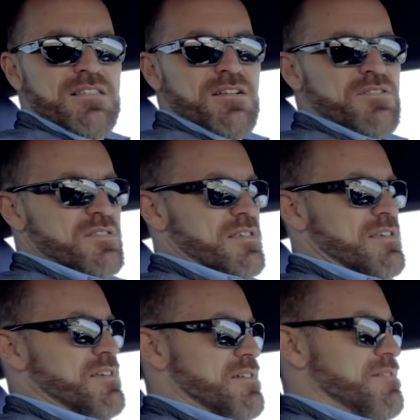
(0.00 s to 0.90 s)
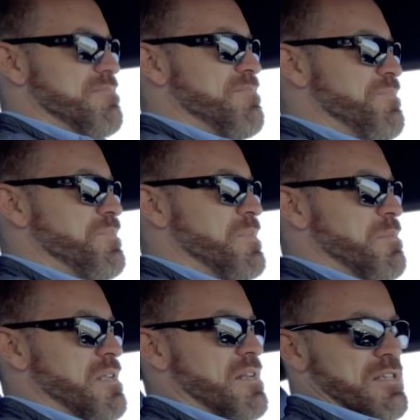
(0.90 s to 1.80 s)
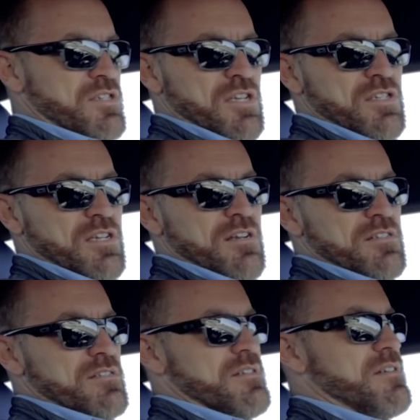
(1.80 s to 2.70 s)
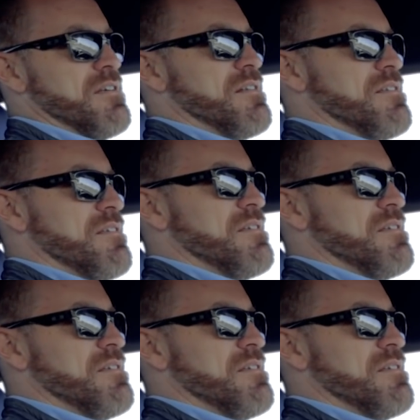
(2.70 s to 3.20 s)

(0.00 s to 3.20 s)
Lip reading: There's the minute I change gears, you'll hear it.